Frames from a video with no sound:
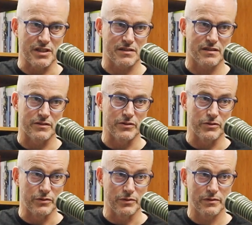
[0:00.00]
just
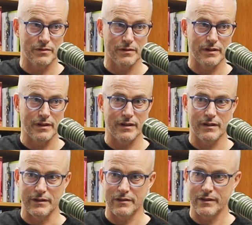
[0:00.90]
to,
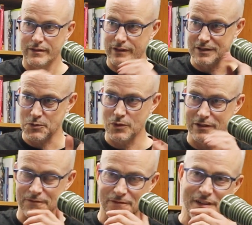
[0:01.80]
I think, as
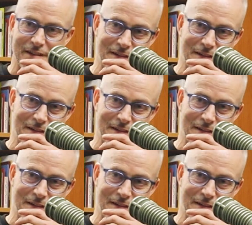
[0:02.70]
one of